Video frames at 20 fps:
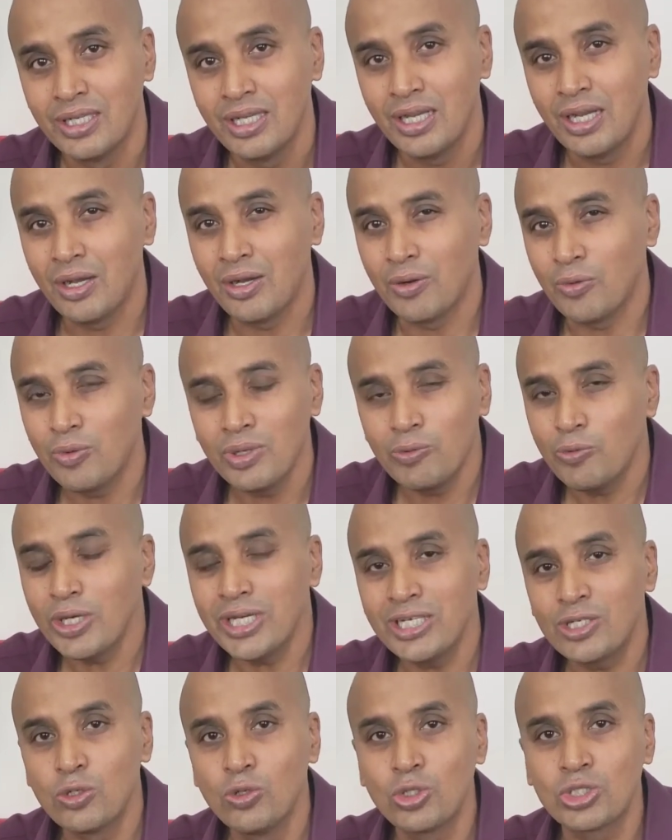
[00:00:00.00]
What
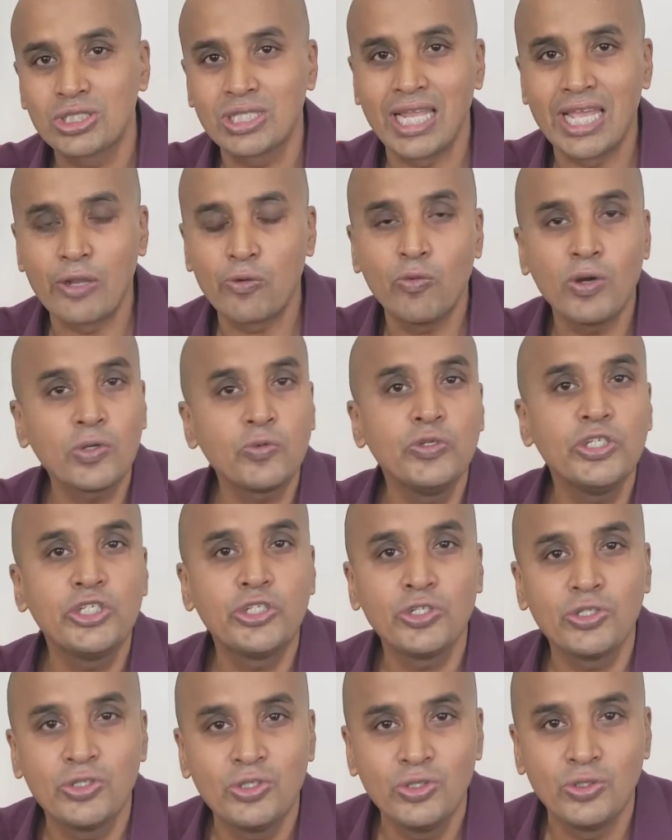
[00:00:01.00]
it looks like? What we
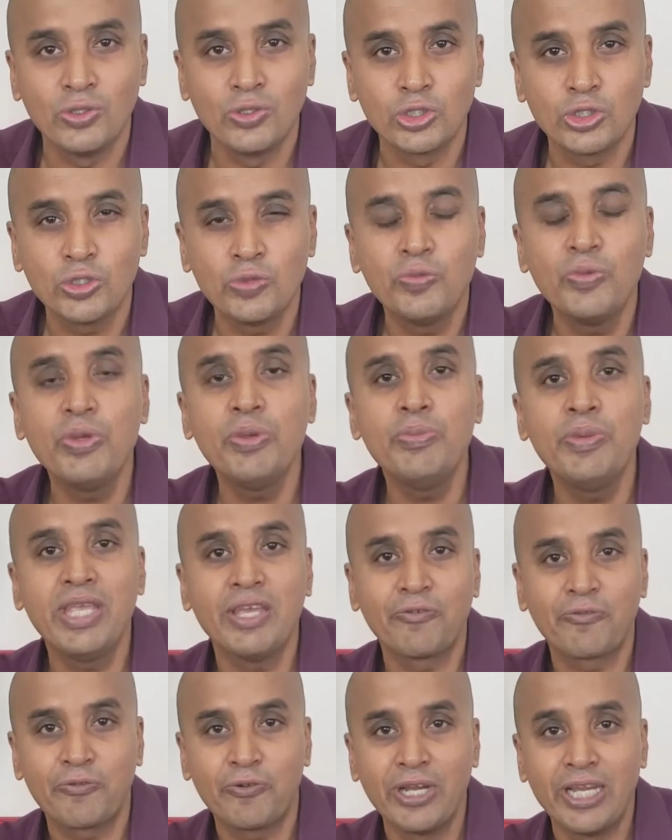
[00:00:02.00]
should do? Should we be
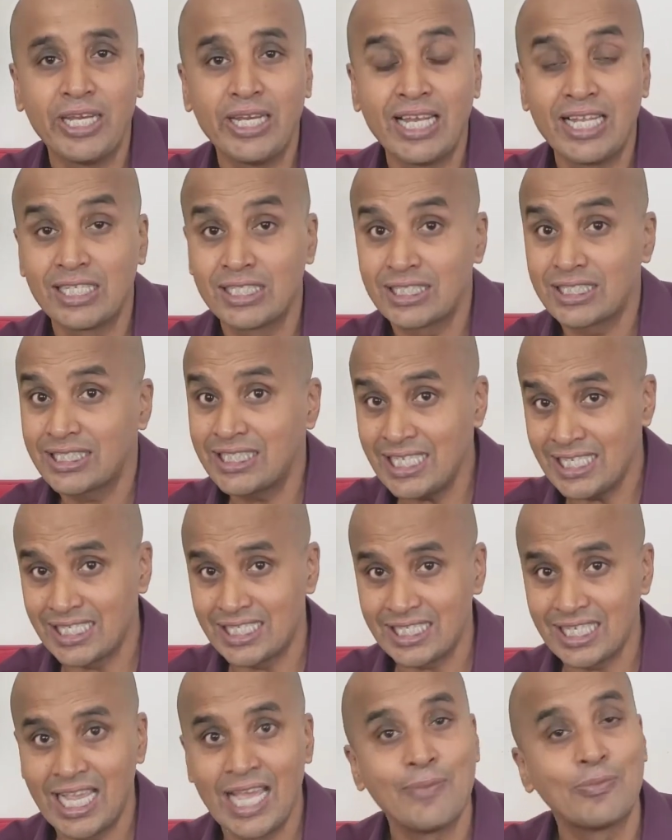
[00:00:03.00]
afraid? And
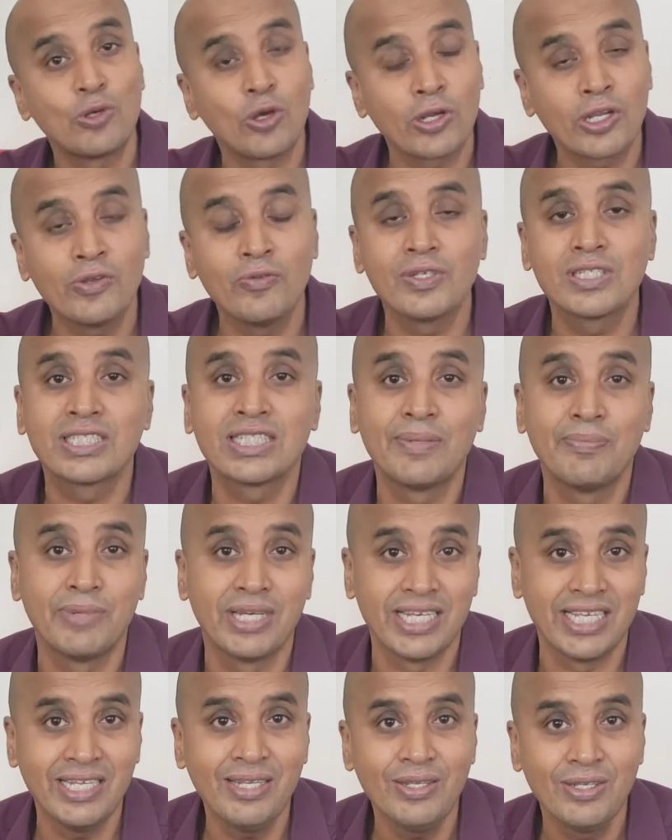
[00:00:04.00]
since I'm talking with
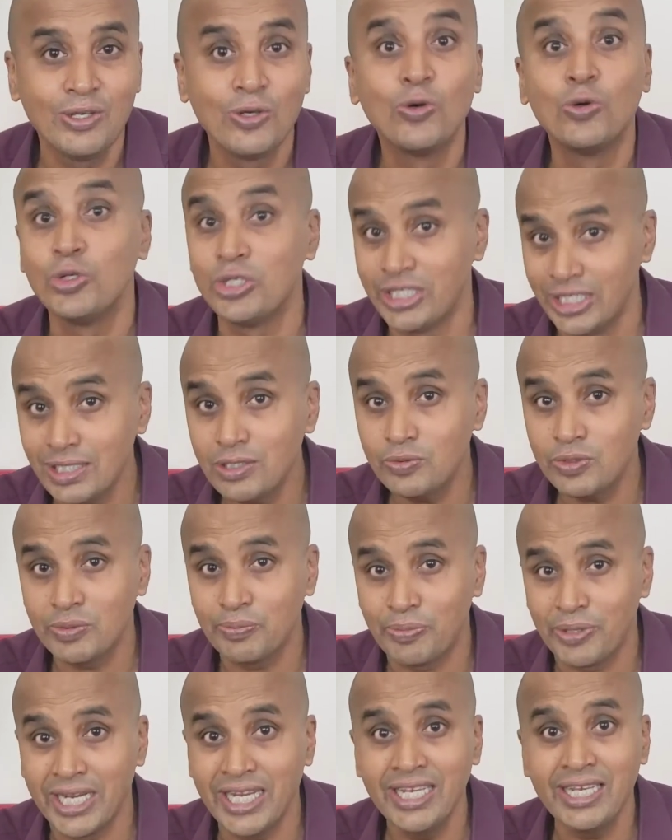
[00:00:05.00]
somebody who deals with
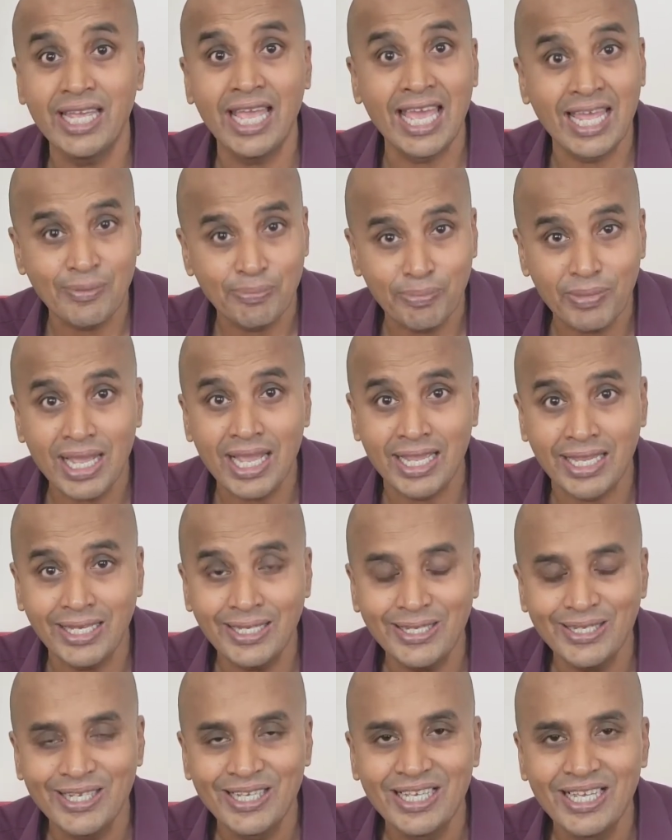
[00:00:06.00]
brain and
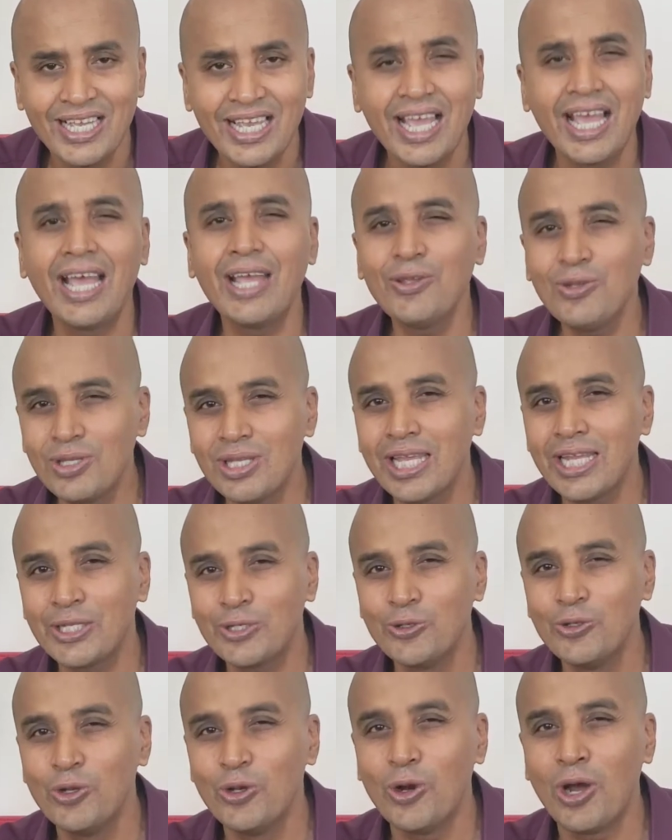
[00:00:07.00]
mind, I would like
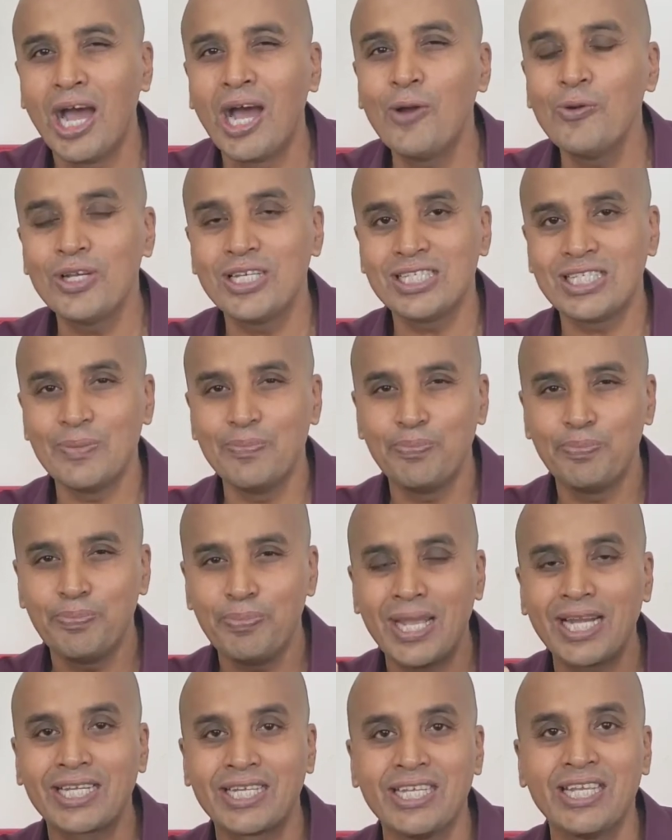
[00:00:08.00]
to know how it is
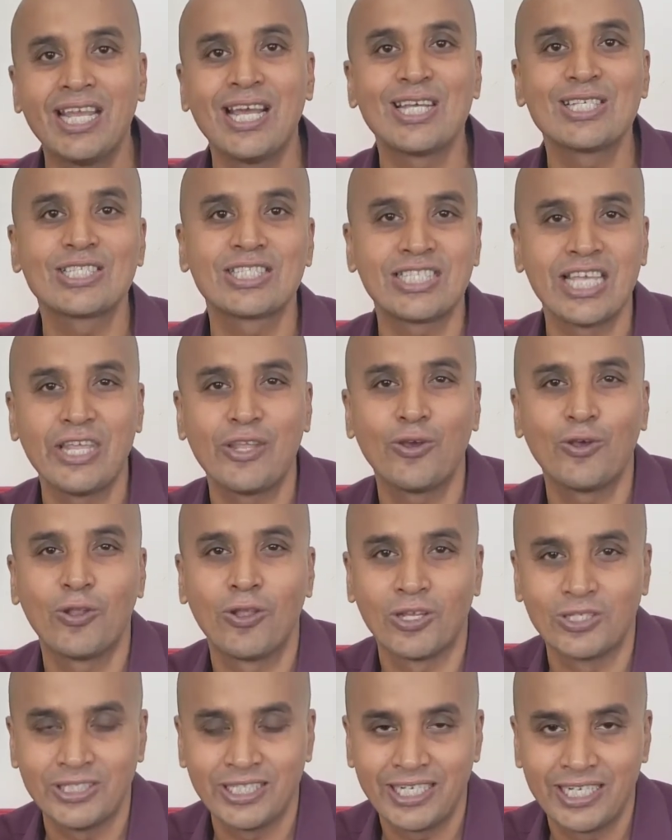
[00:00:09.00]
impacting us
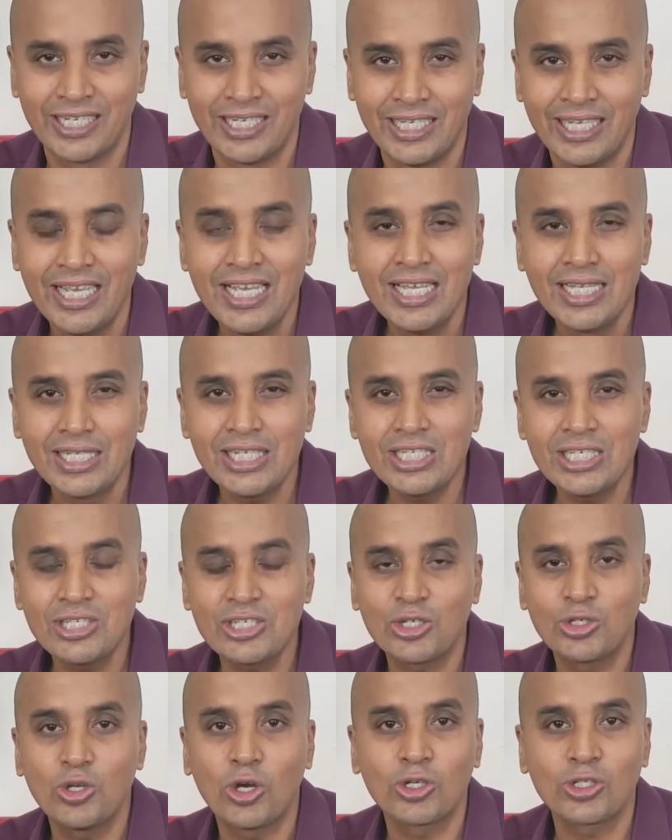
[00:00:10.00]
psychologically. This is
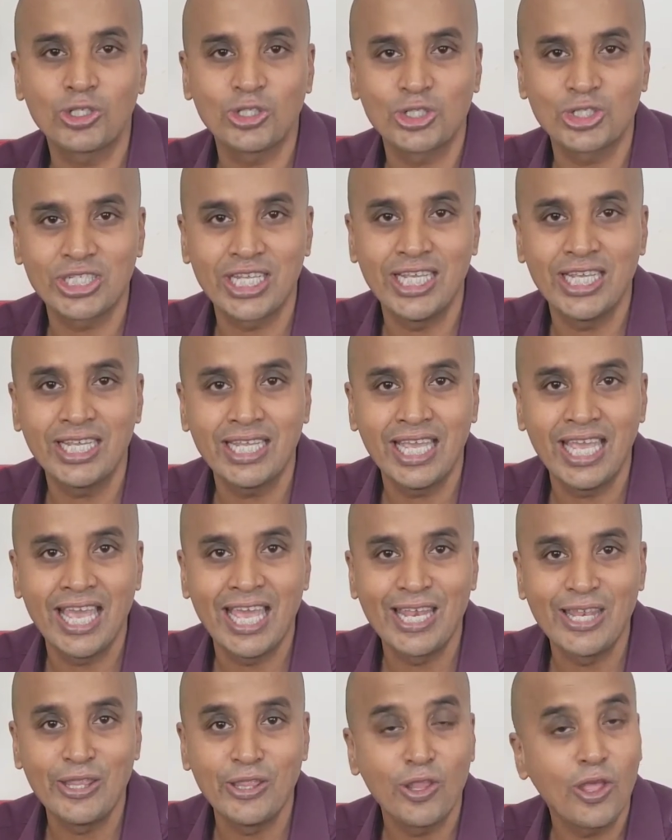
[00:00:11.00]
a doctor's take
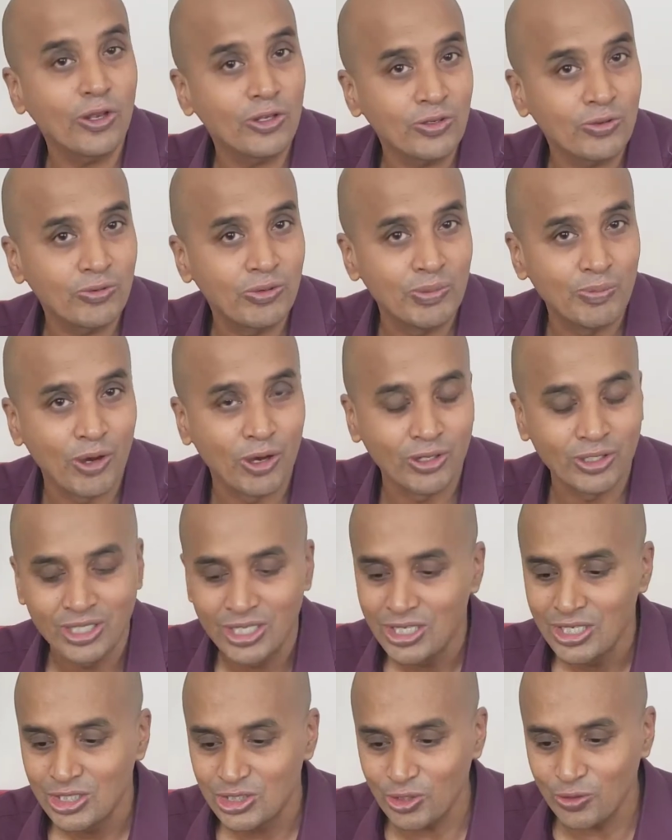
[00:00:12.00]
and not Rimon.
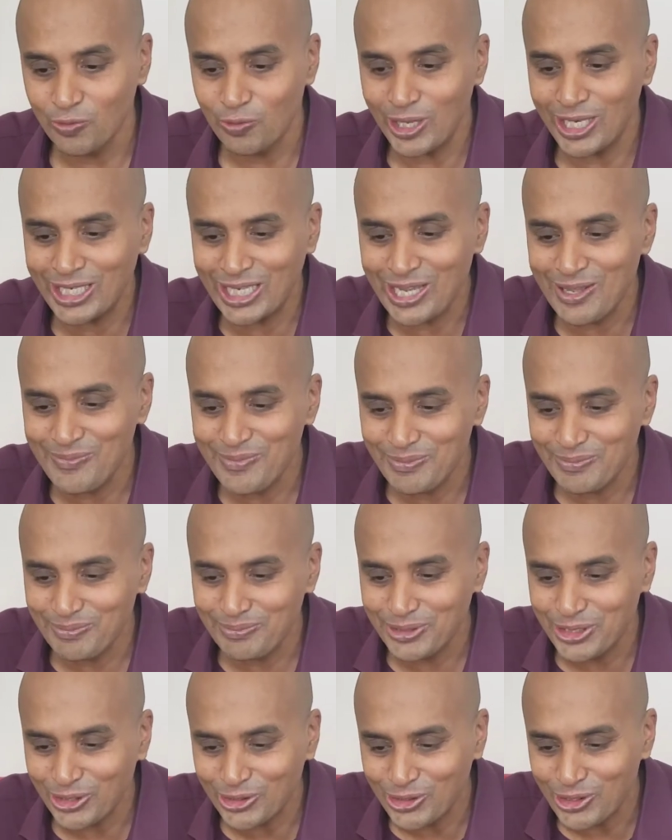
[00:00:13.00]
So welcome,
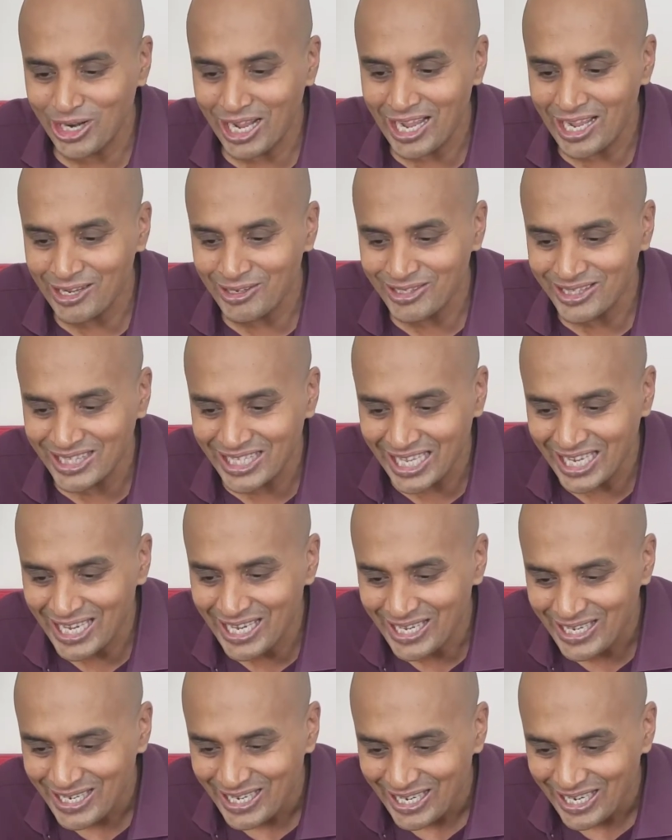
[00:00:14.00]
Dr. Ayan
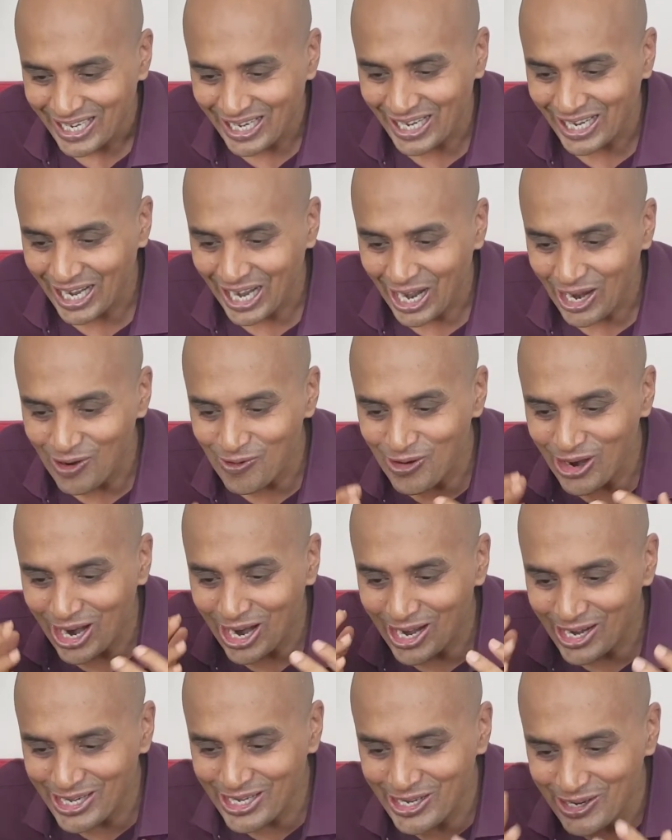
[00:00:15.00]
Dey. How
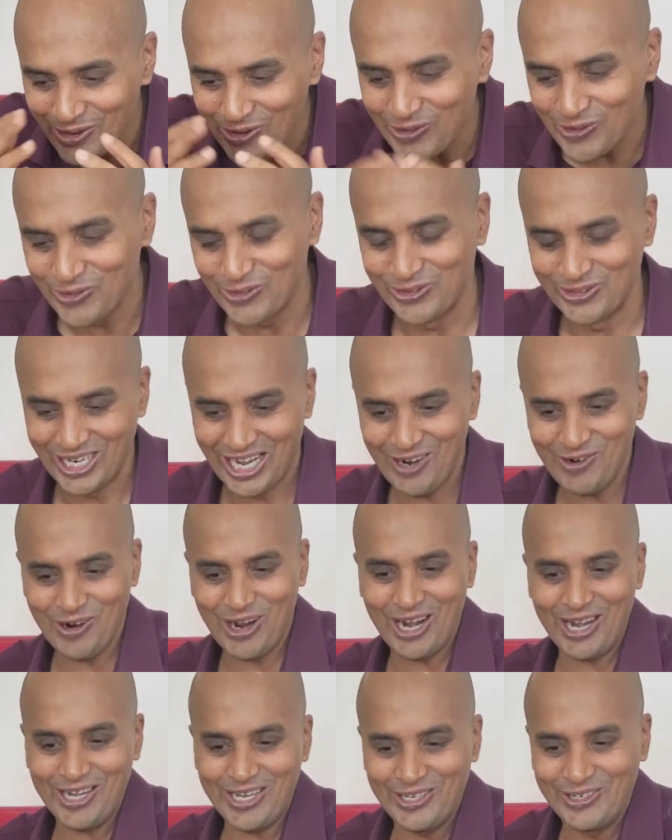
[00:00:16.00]
are you? How
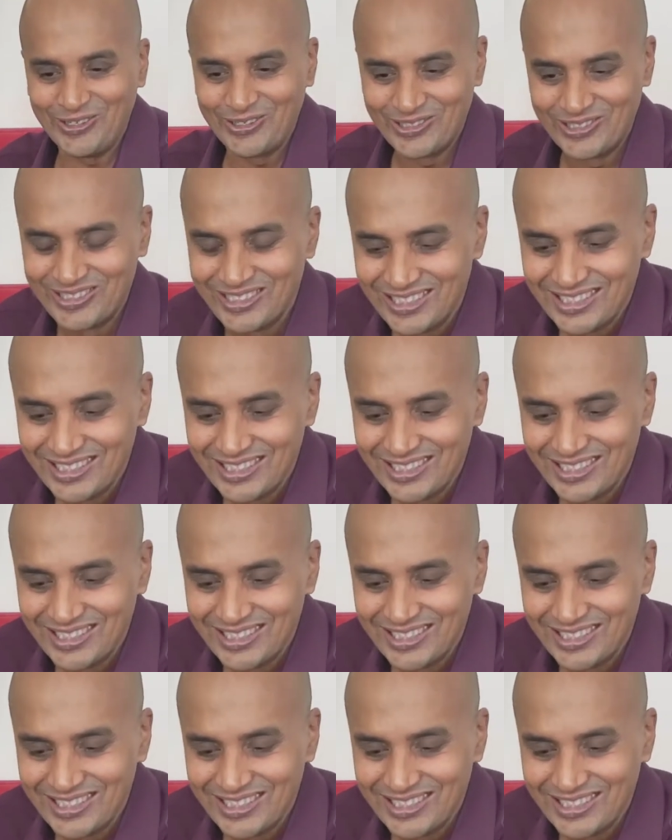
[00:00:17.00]
are you?